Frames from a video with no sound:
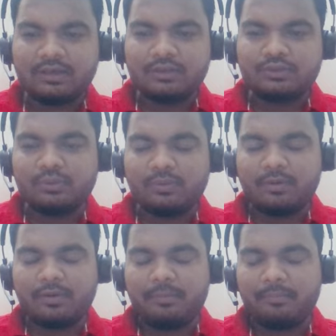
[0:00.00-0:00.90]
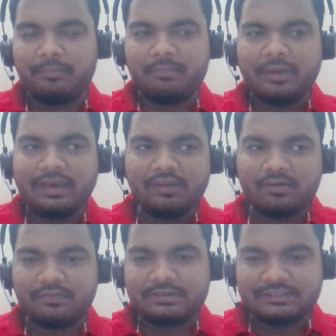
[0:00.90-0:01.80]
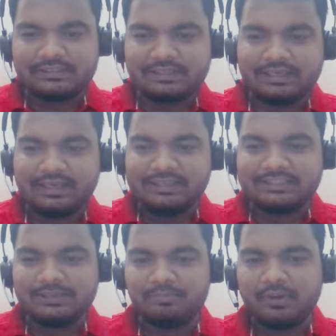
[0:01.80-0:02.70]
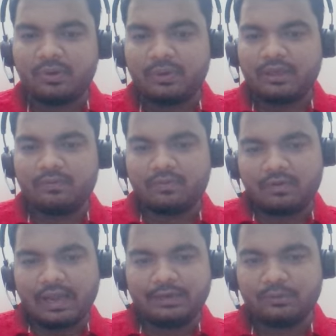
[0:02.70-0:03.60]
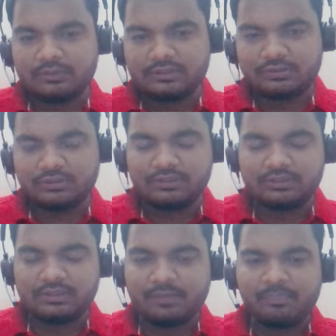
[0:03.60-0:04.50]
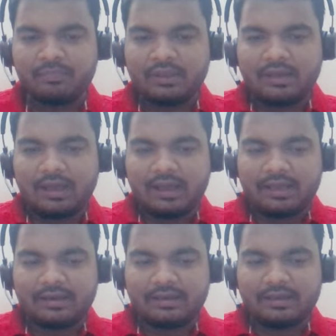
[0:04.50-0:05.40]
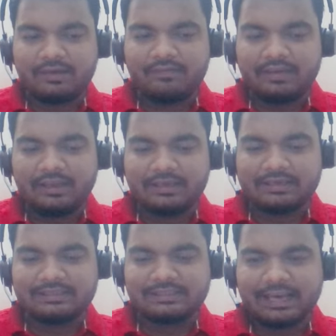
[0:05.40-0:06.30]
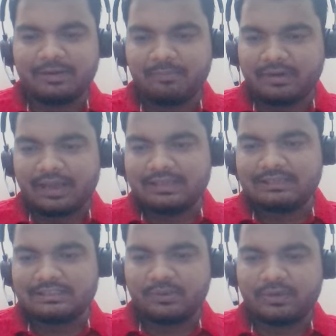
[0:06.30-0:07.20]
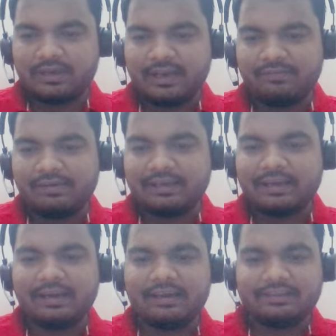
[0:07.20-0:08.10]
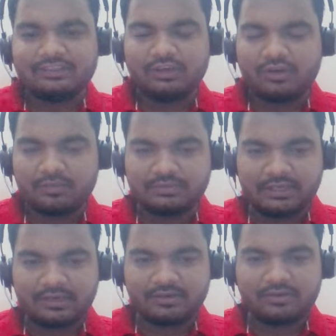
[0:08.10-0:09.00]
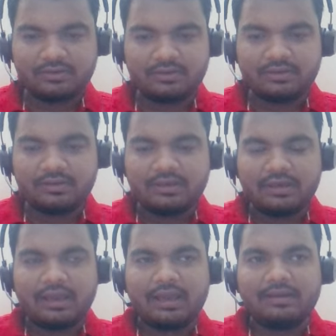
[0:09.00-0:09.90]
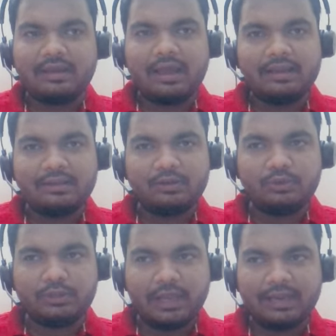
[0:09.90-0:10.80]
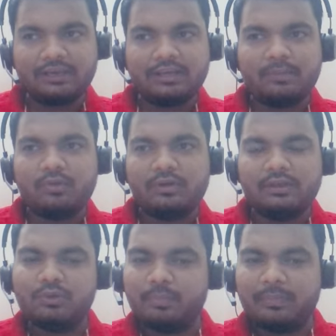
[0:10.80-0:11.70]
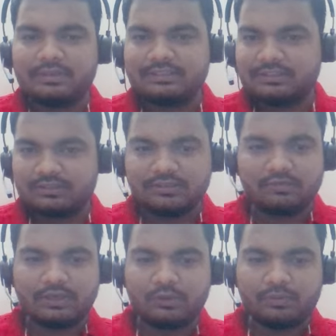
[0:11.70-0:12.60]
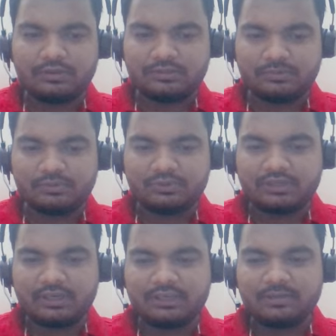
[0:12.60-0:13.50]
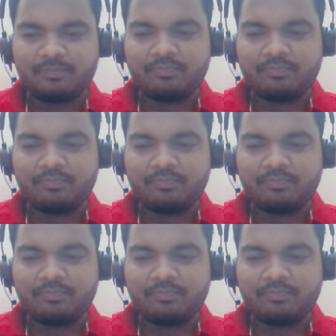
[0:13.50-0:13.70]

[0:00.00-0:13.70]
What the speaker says: So many of us in simple, okay, I know this question, and in a very excitement, I'll say, okay, it will create a string object, and at that time only you missed your interviews, right?